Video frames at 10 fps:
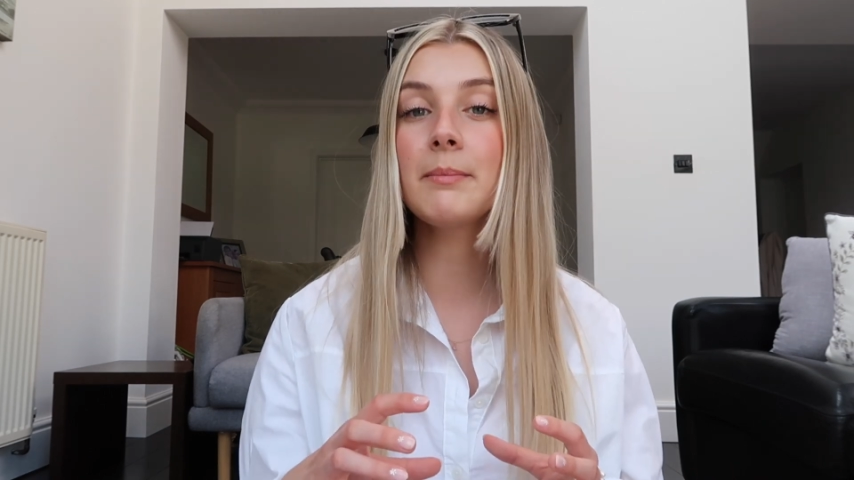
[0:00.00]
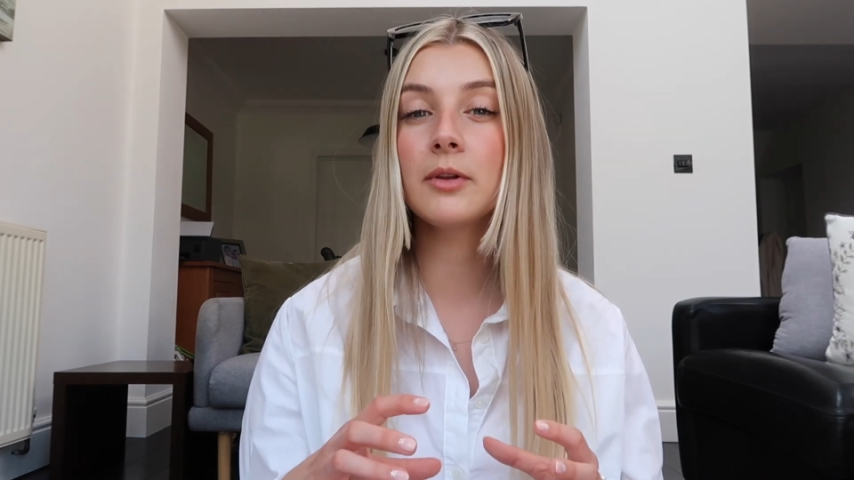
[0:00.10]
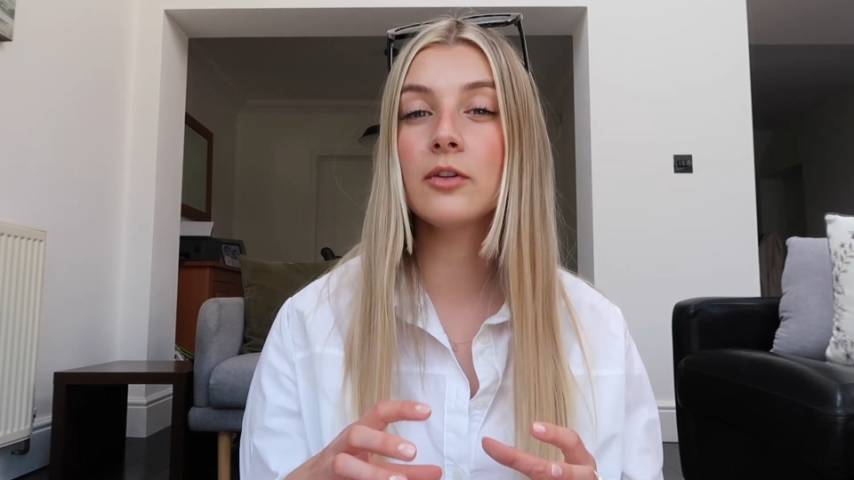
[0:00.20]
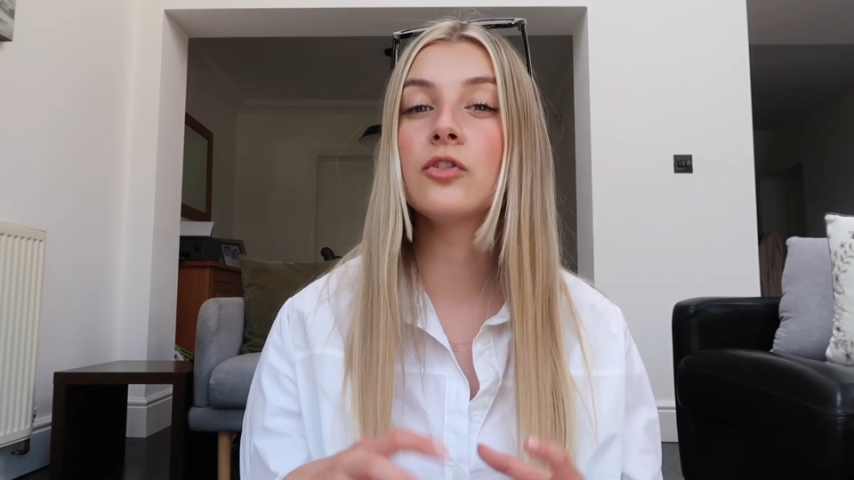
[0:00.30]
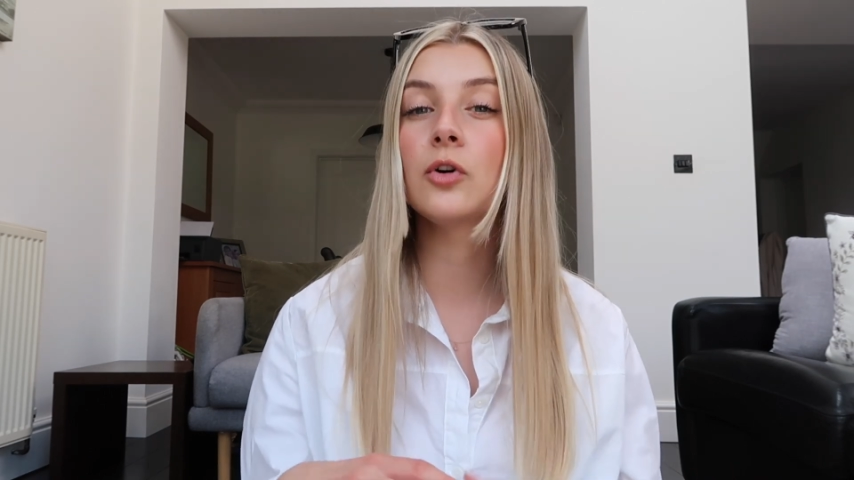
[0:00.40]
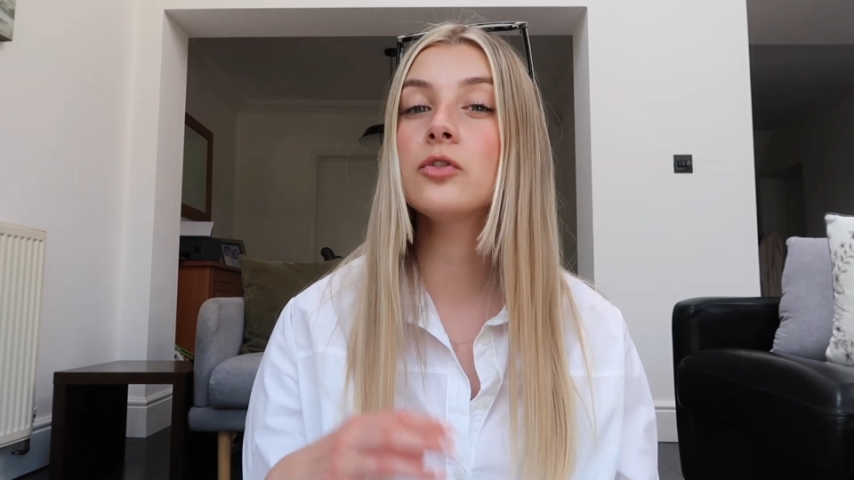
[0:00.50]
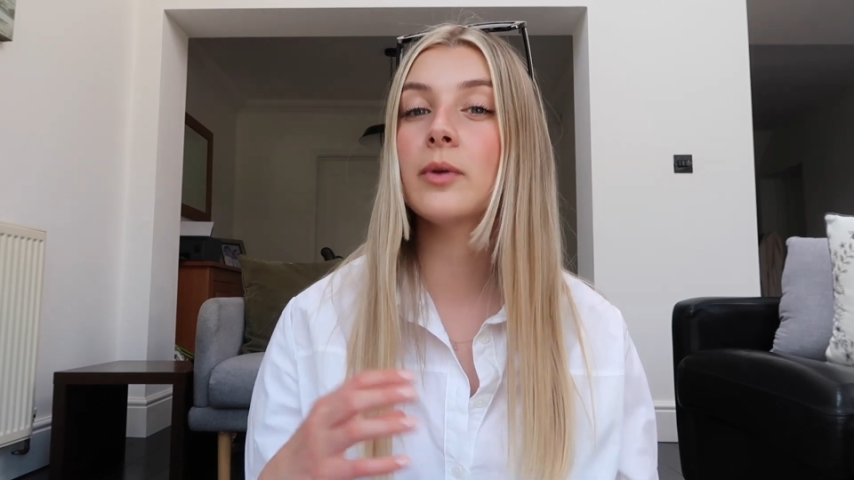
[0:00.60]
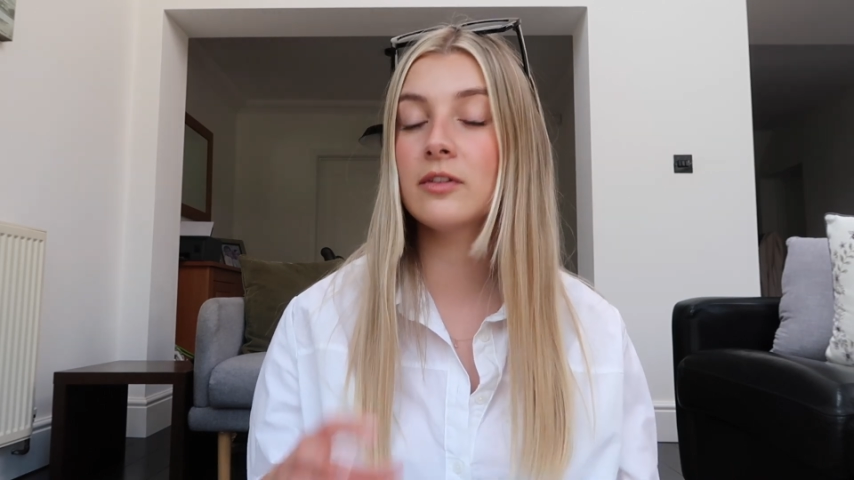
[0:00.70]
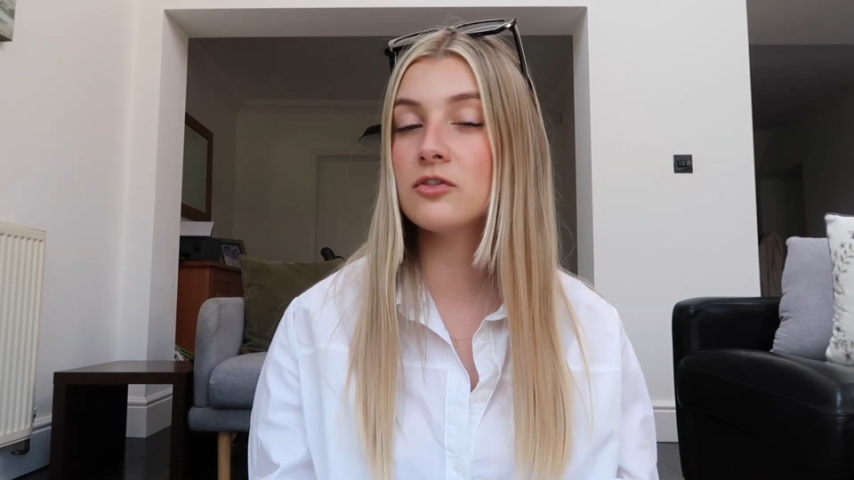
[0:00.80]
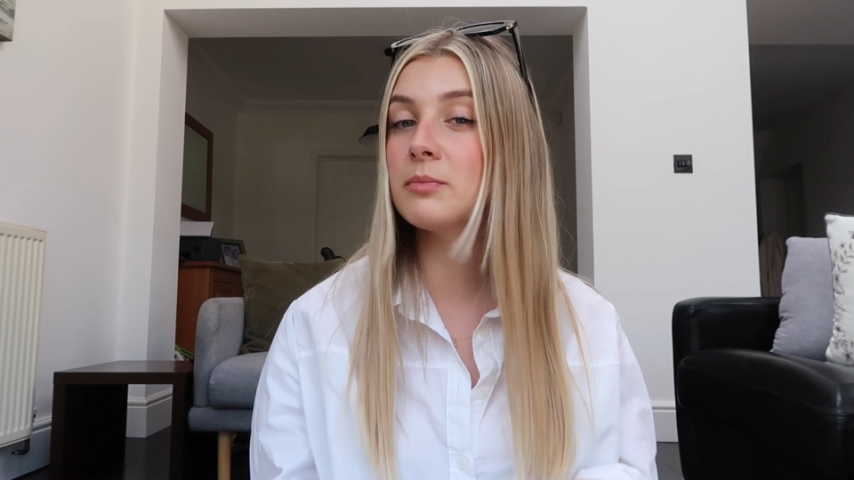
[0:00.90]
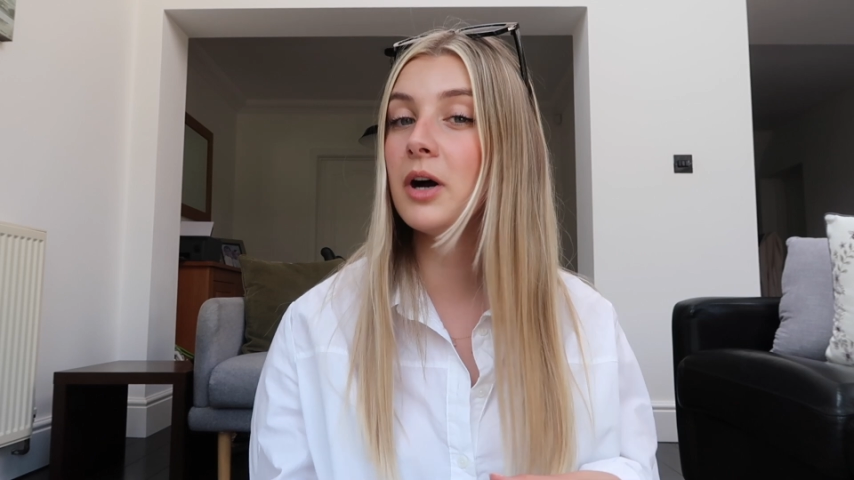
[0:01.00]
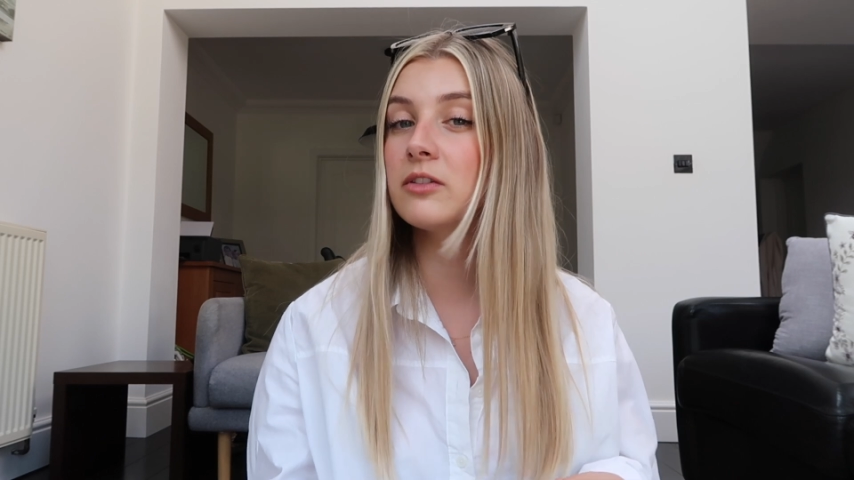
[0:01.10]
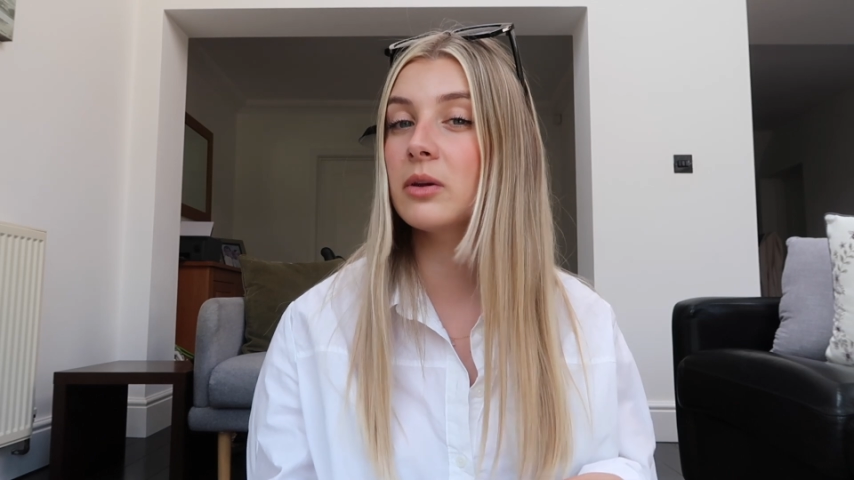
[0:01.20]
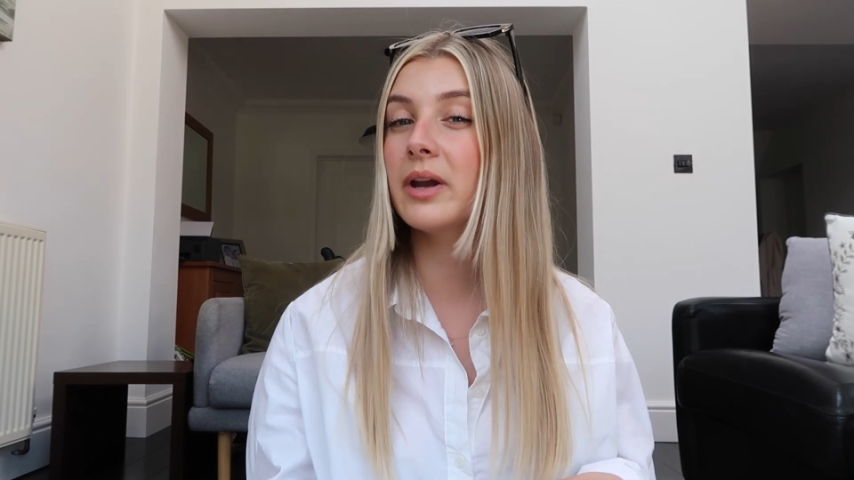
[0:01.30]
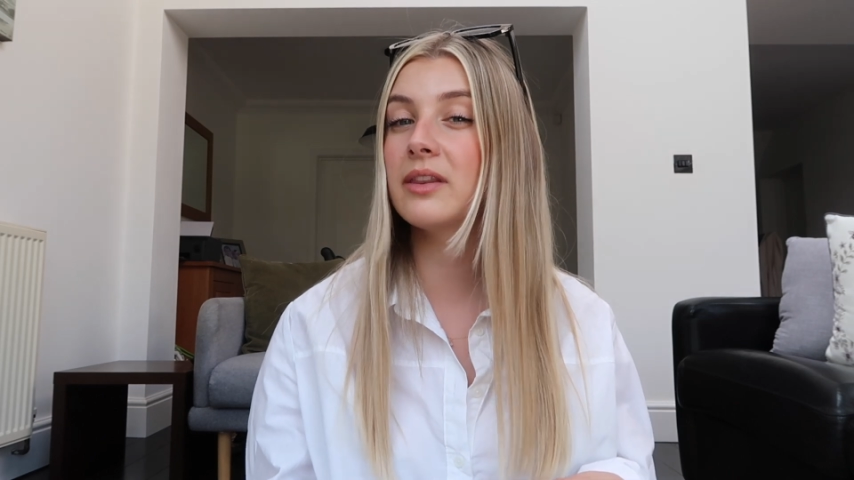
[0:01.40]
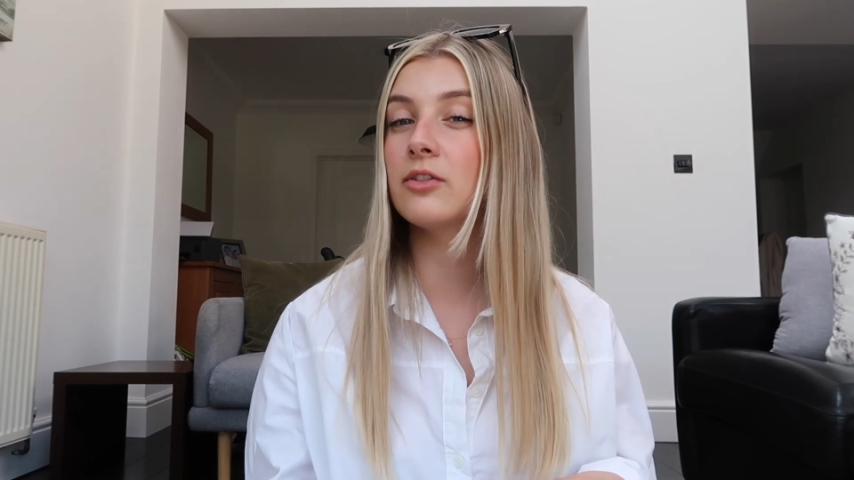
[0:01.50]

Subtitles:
but the sauce wasn't tomatoey.